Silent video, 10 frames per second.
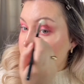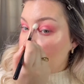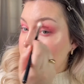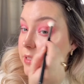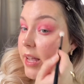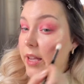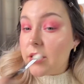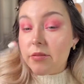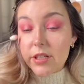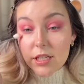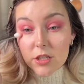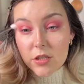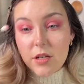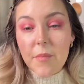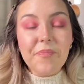the satin
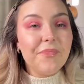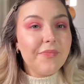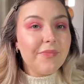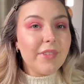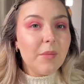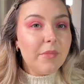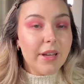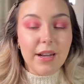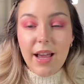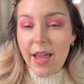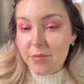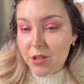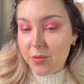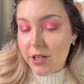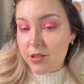finish, but I'm
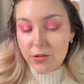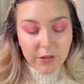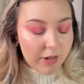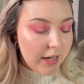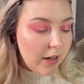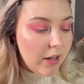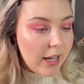super into it right now, I